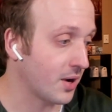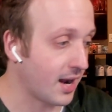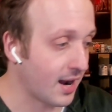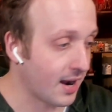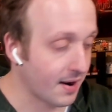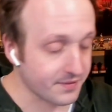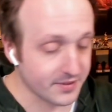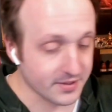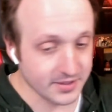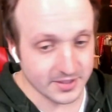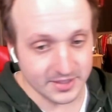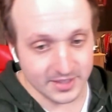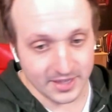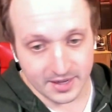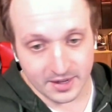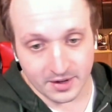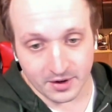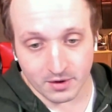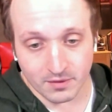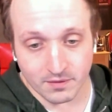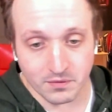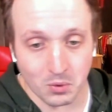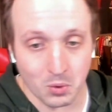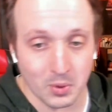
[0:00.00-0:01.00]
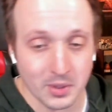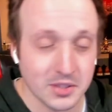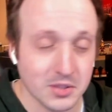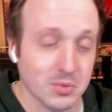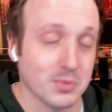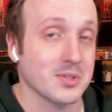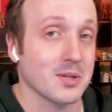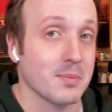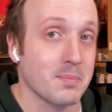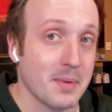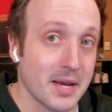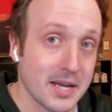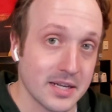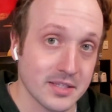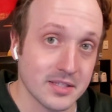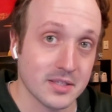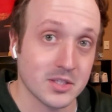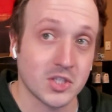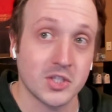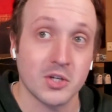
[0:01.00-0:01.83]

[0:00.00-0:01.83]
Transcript: I have to say, her voice was amazing.